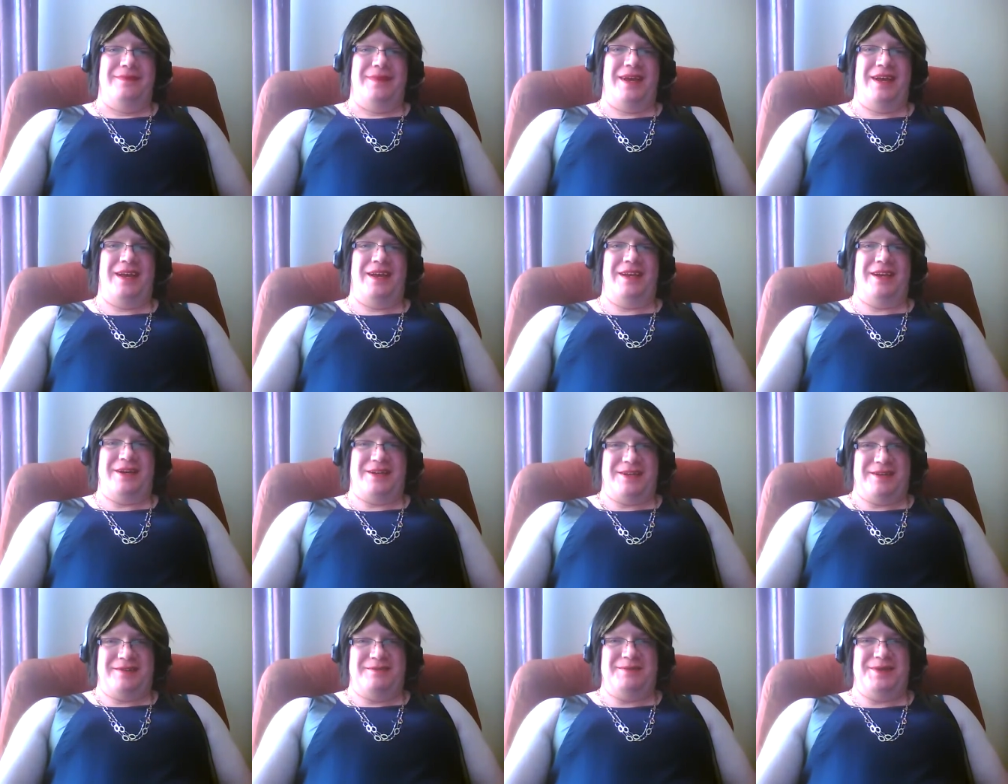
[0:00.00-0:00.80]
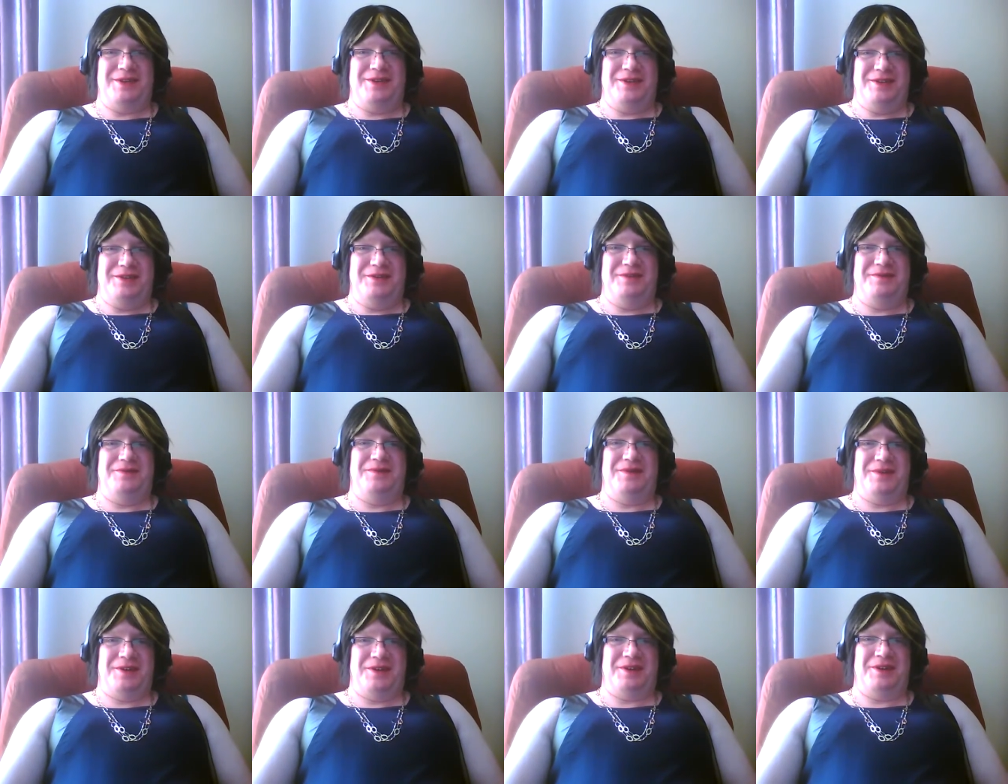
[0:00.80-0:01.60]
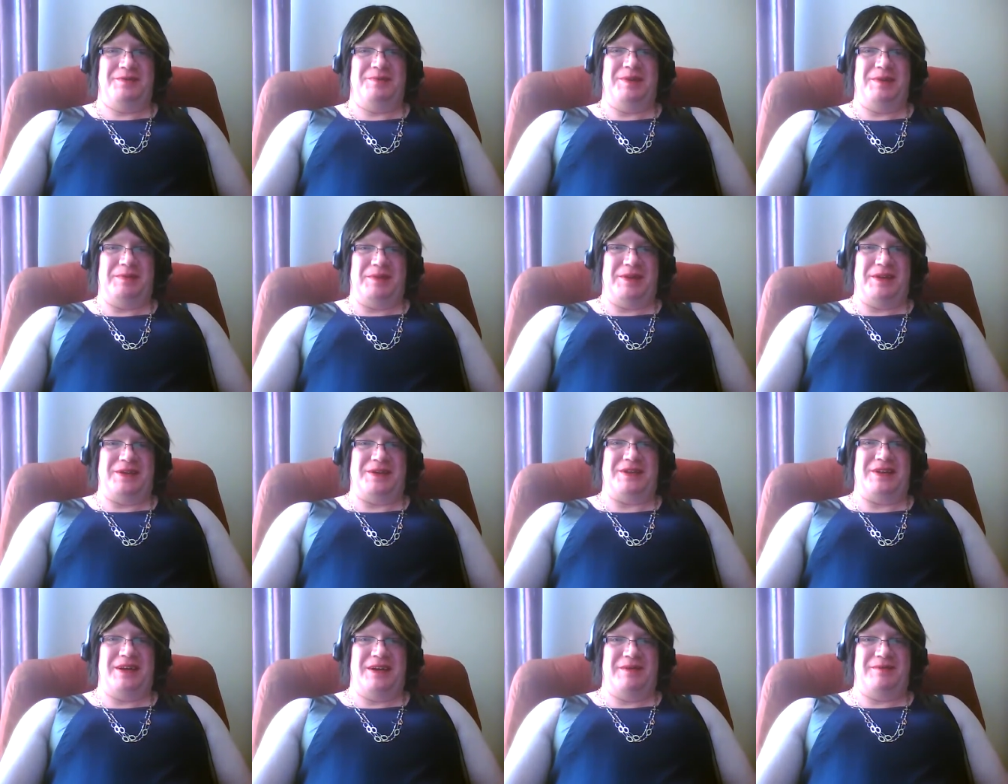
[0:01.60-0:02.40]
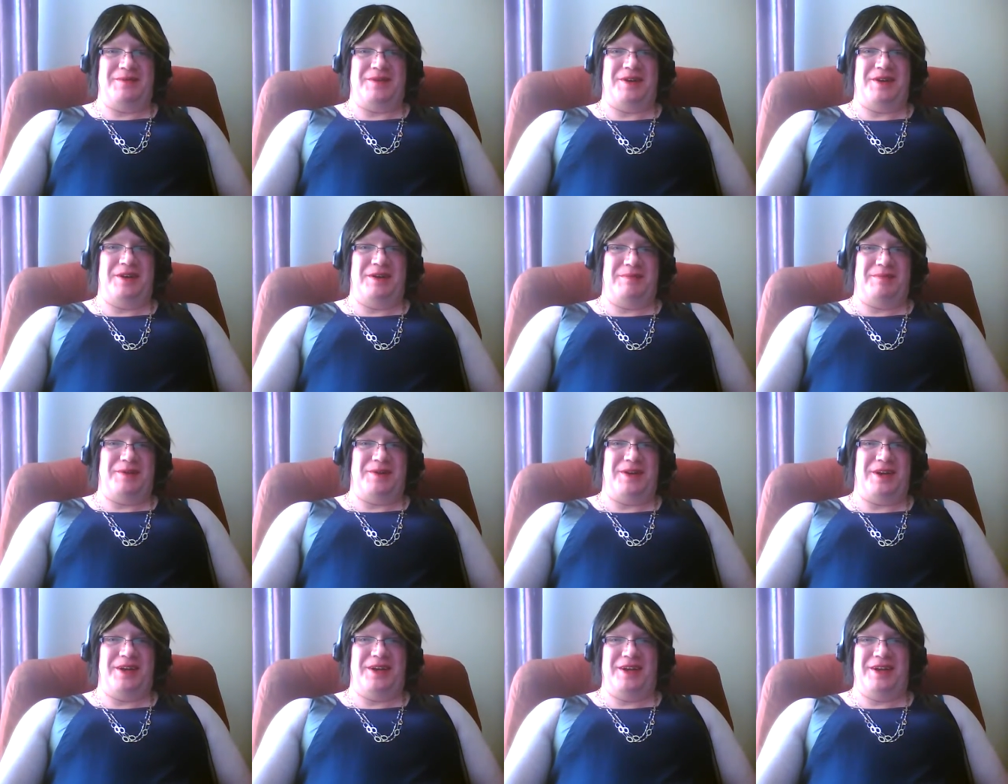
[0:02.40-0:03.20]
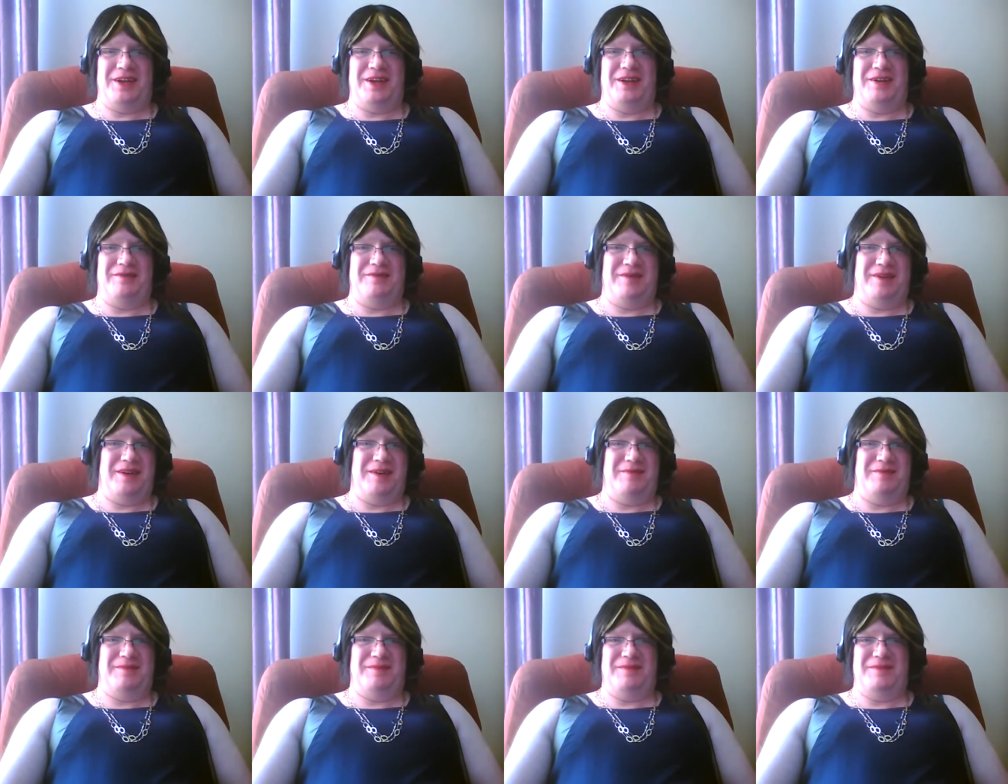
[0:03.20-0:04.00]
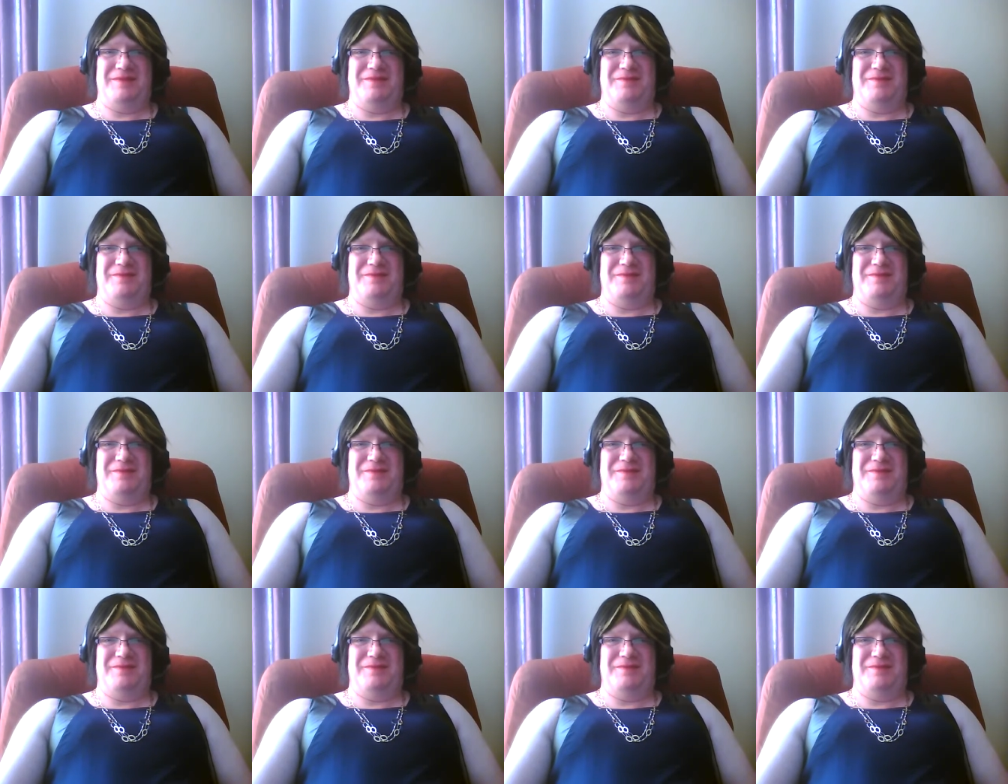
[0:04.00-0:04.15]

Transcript: And also, I'm a dude. For all the people that say I'm trying to pretend that I'm